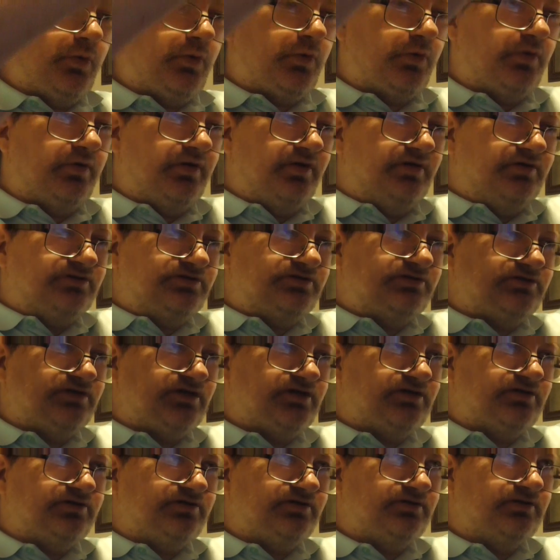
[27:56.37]
and it
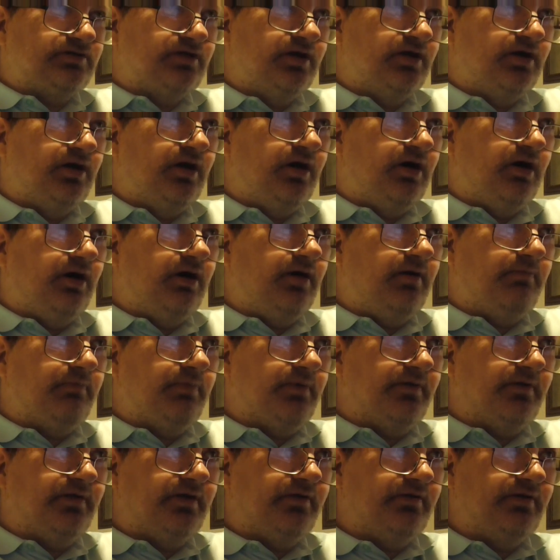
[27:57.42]
sucks up,
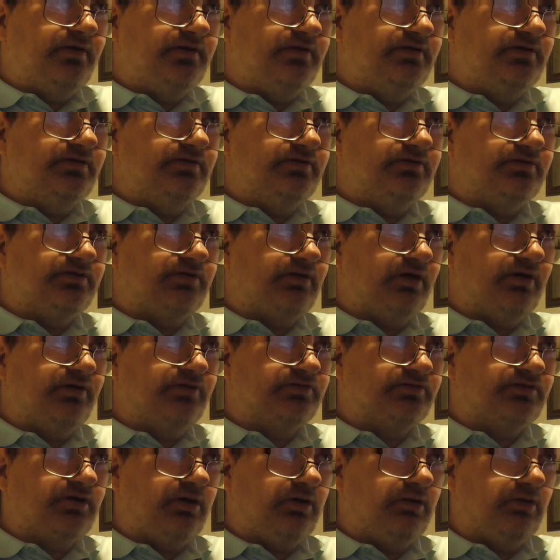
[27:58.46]
and there he is.
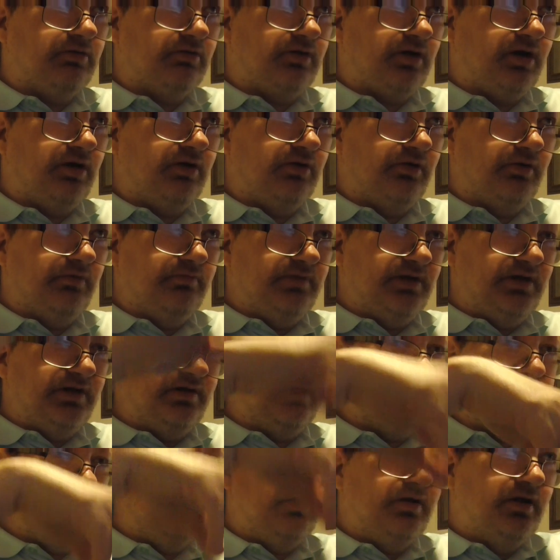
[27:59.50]
It's called All of
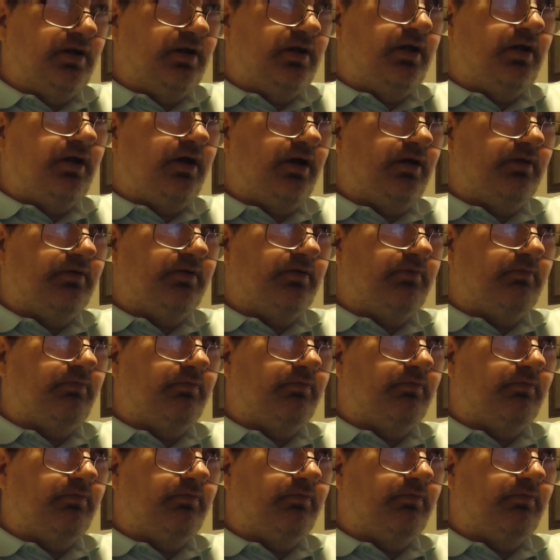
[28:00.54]
Me, and